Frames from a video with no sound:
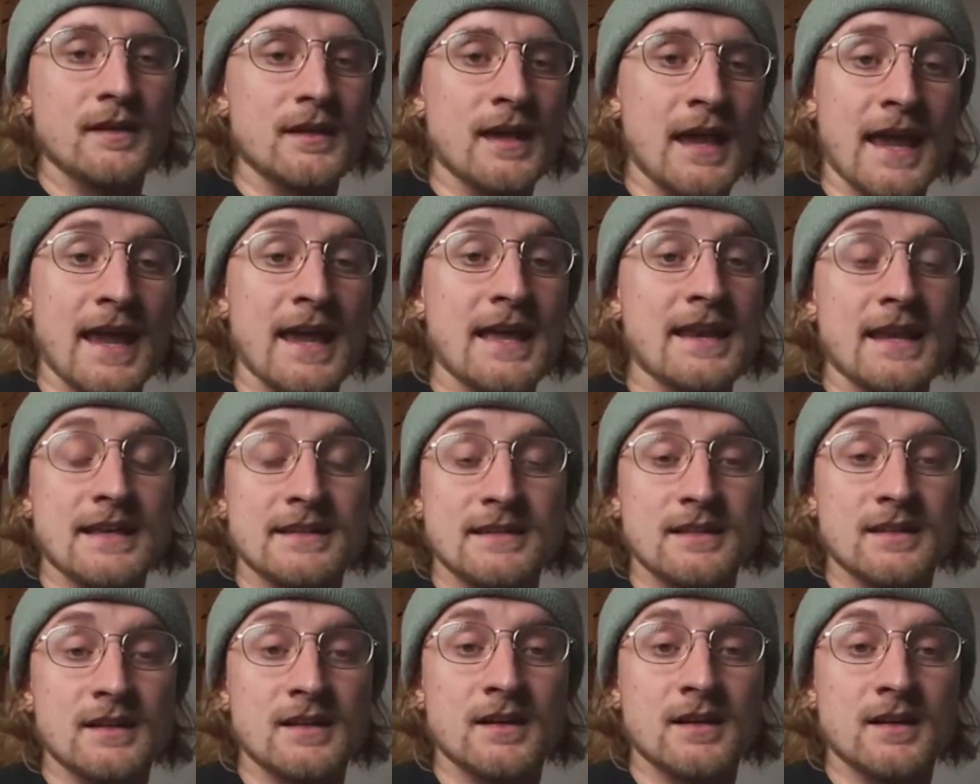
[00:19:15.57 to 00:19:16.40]
and as
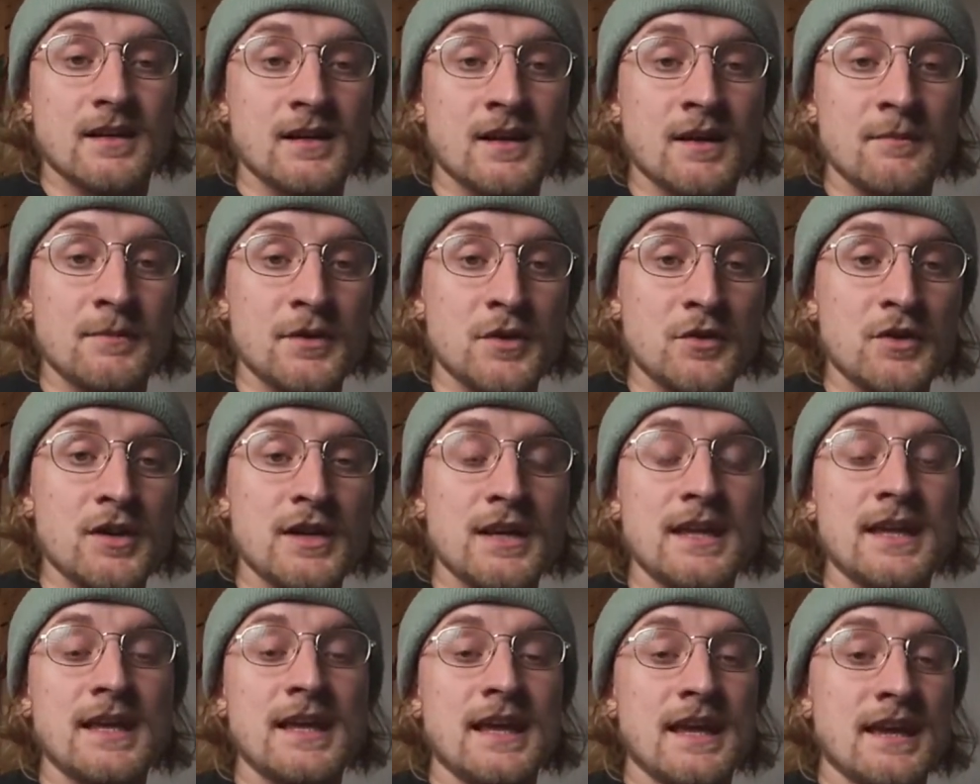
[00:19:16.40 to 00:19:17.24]
a
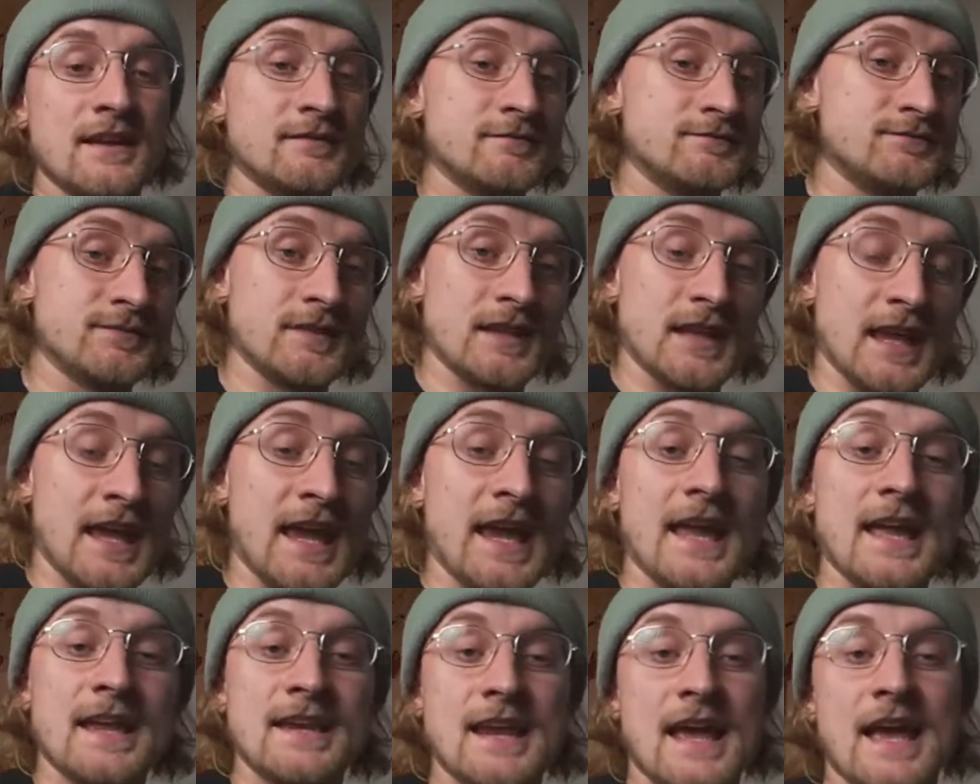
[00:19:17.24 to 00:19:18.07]
community
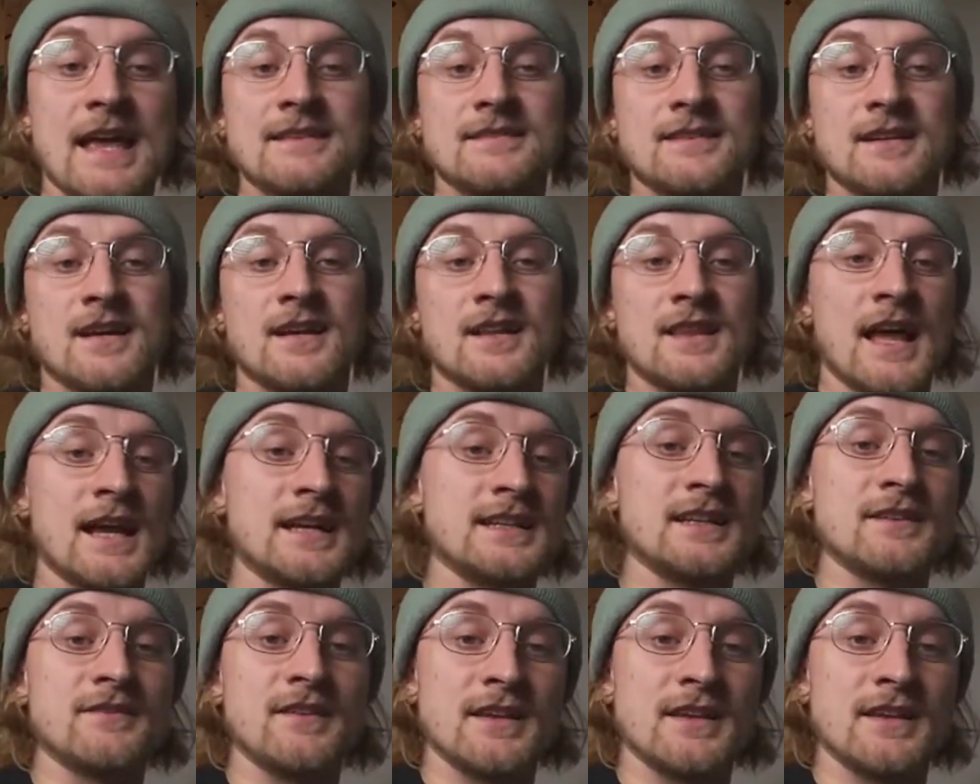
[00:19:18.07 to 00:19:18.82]
and as a collective,